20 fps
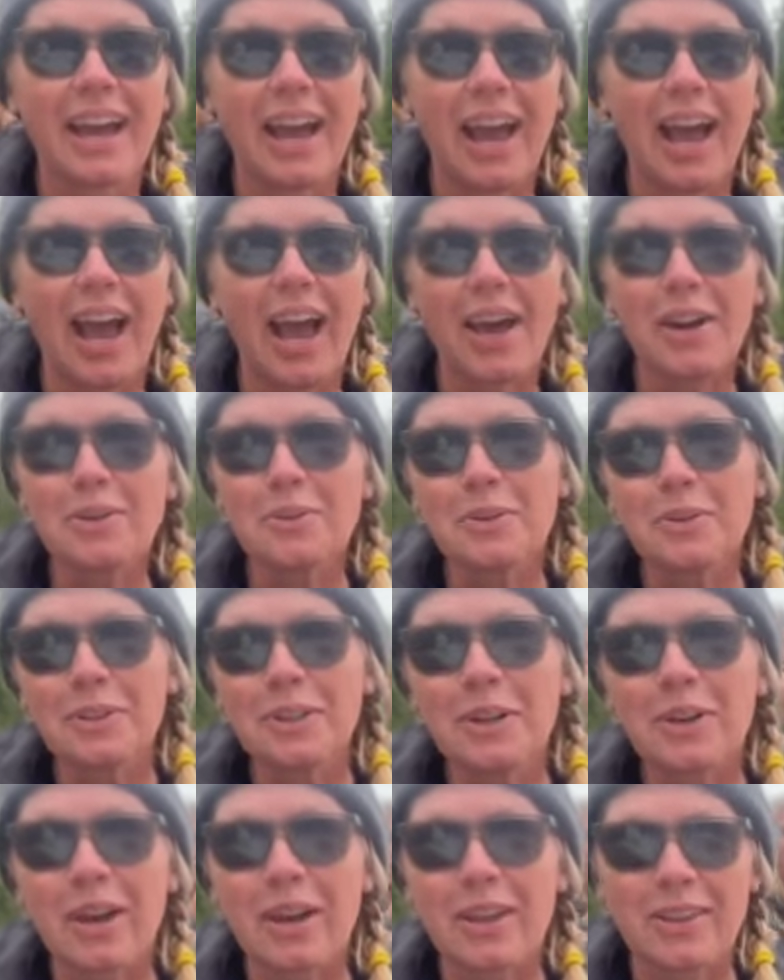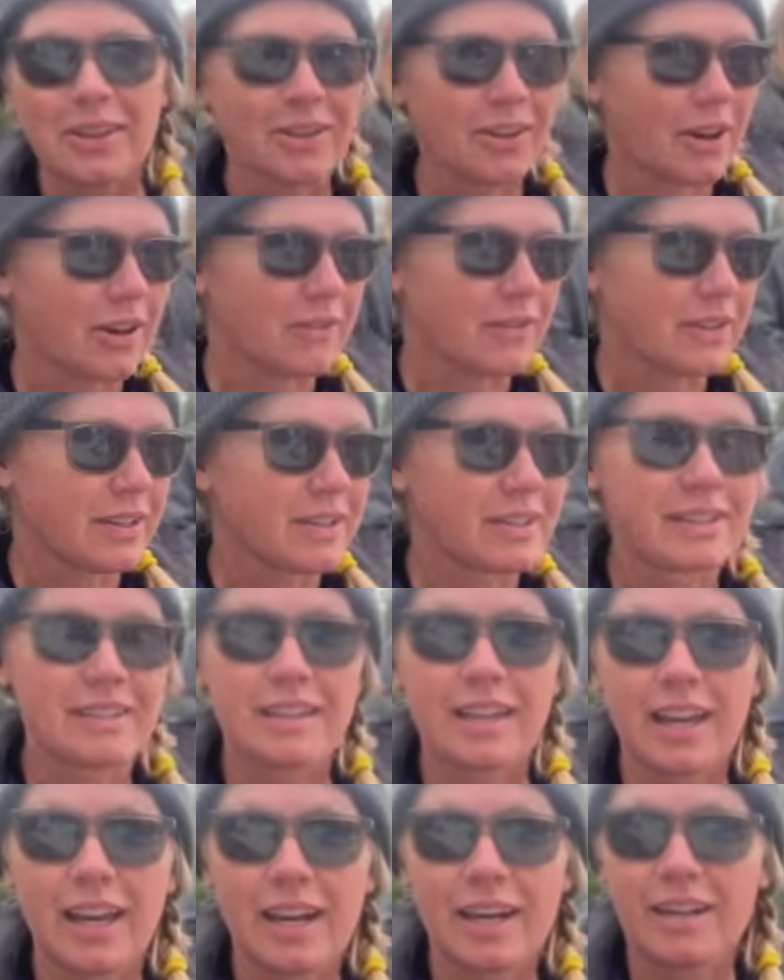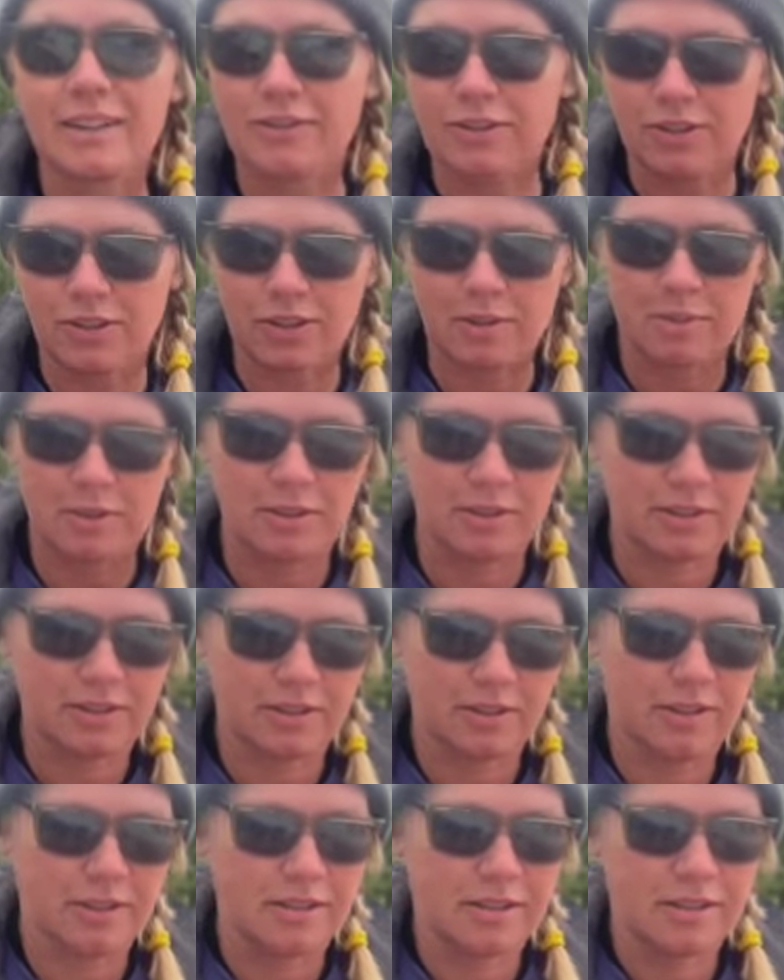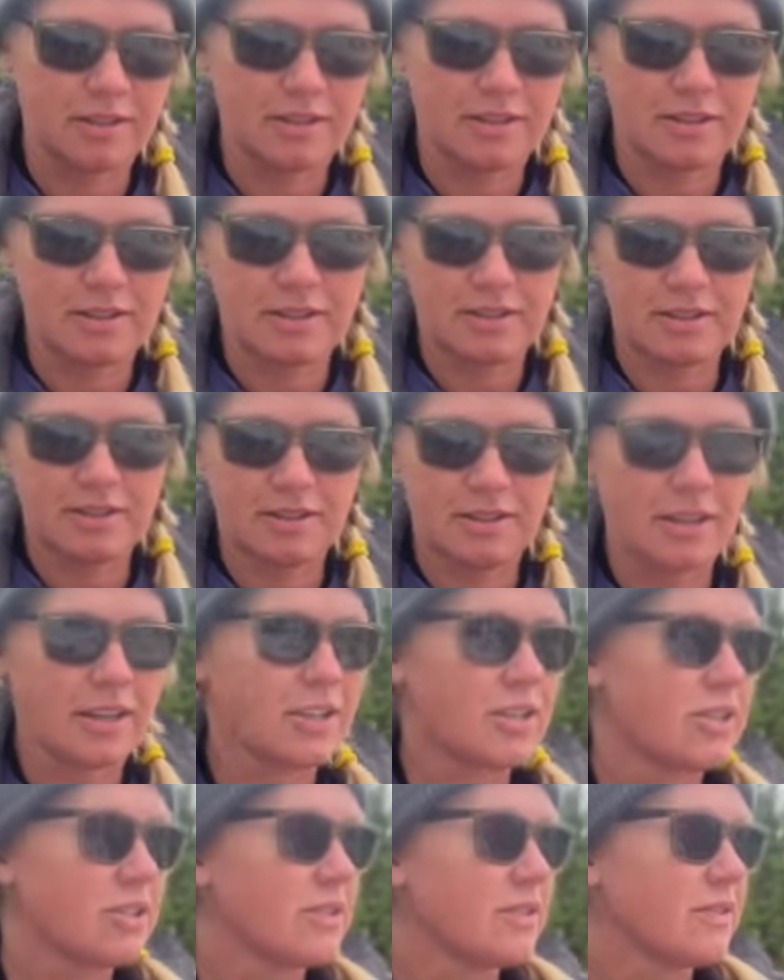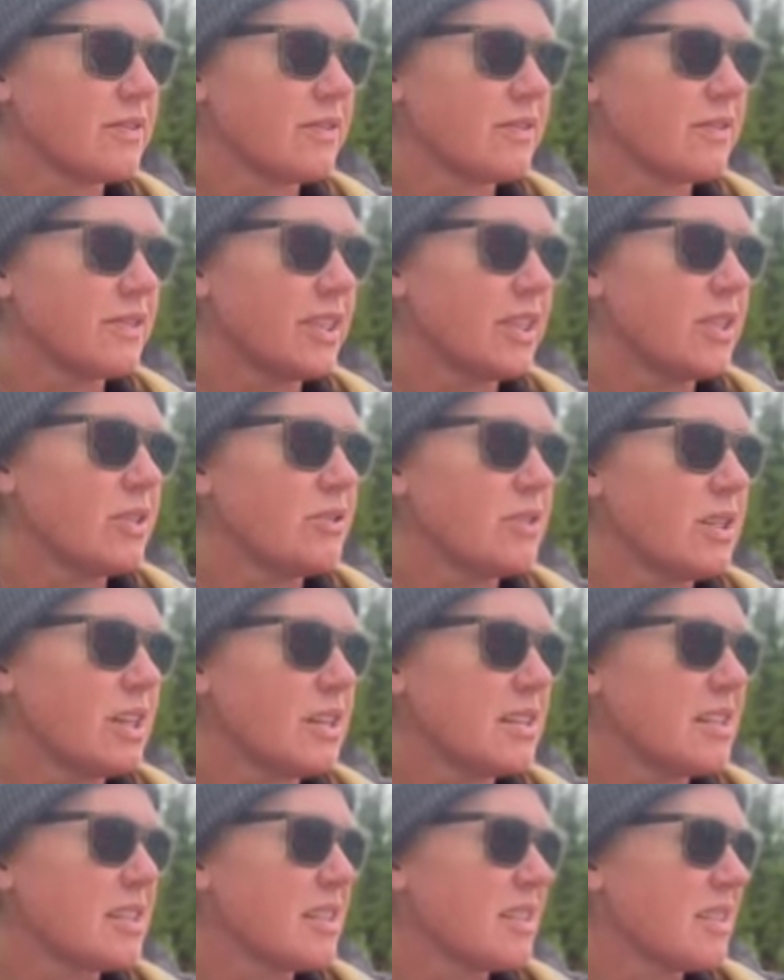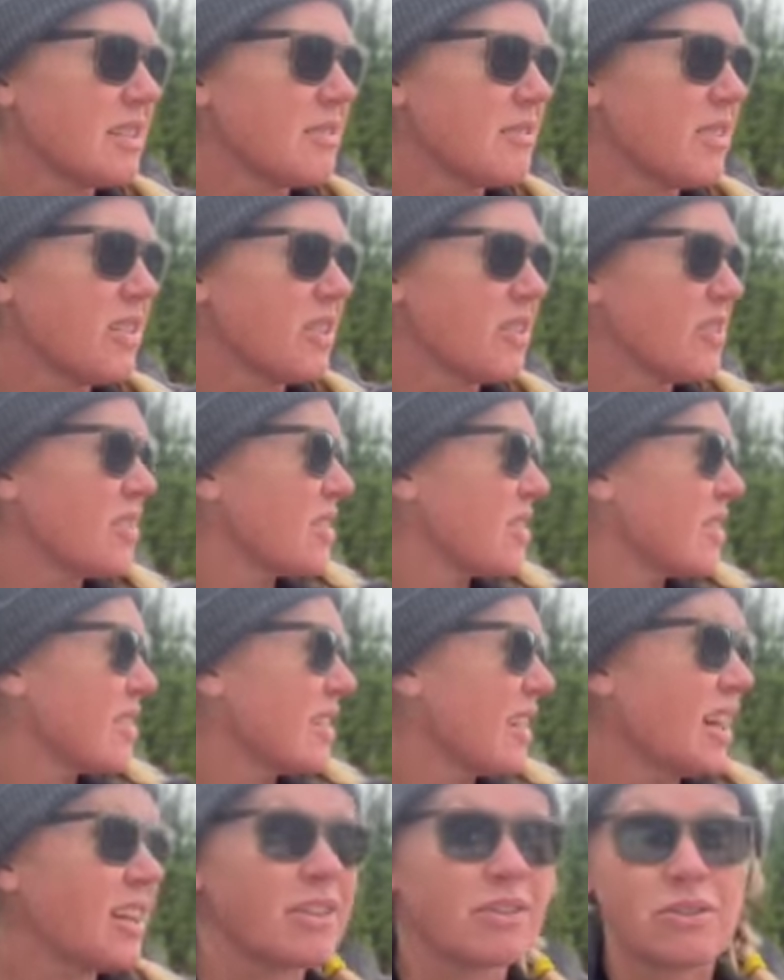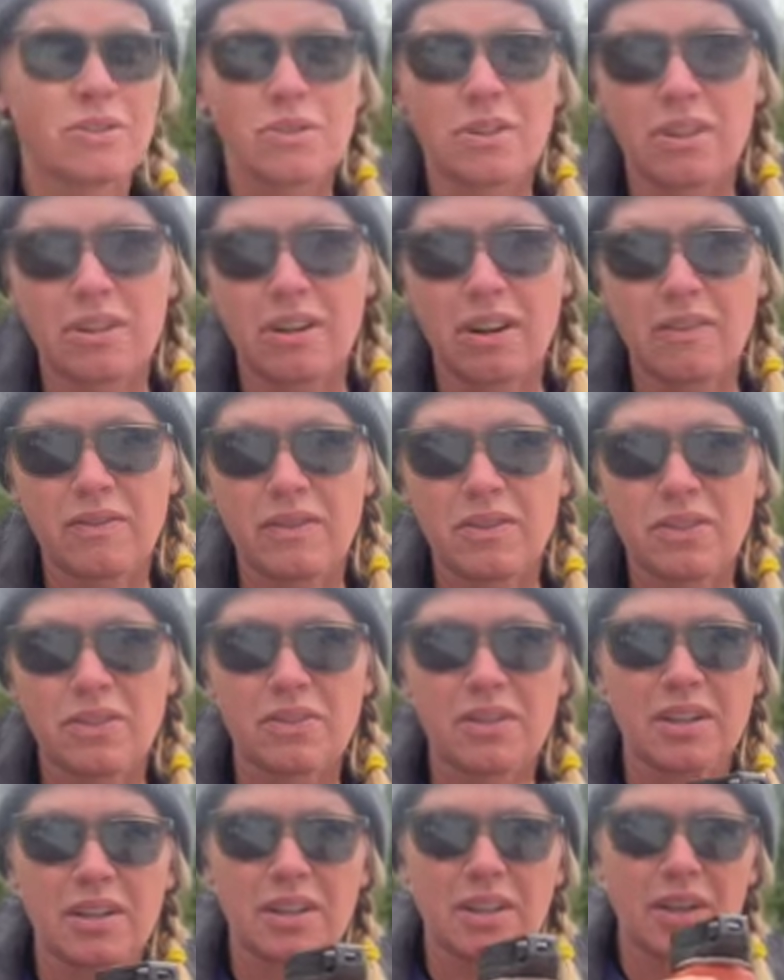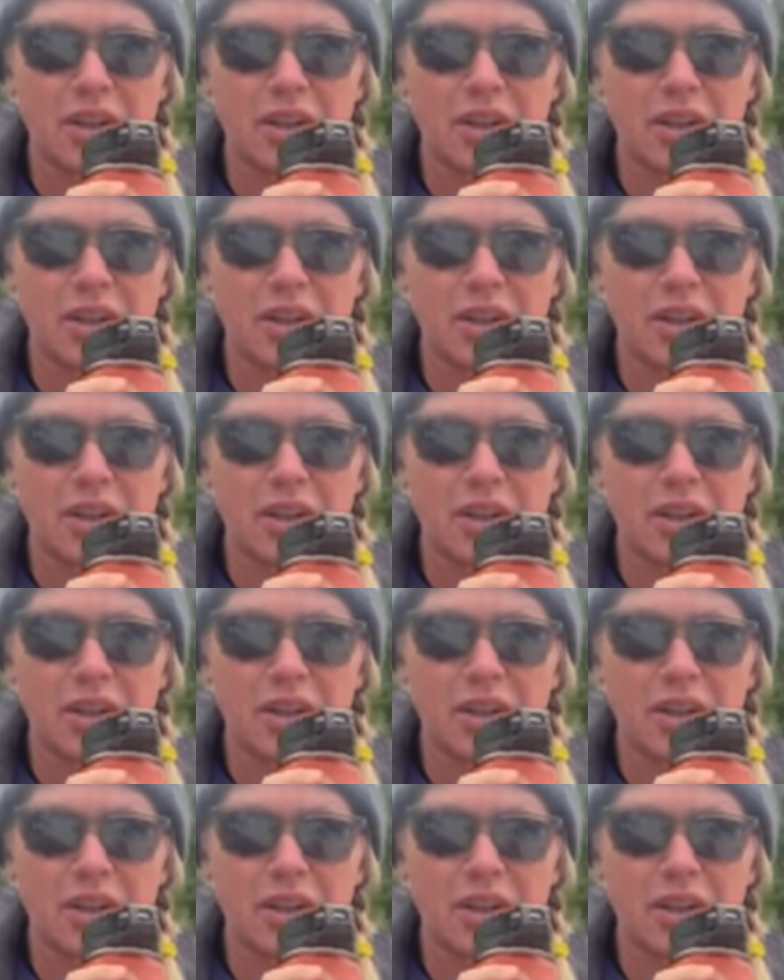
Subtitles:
I don't really know how the coffee is because I got enough creamer. I should have let you test it first. I don't drink coffee straight.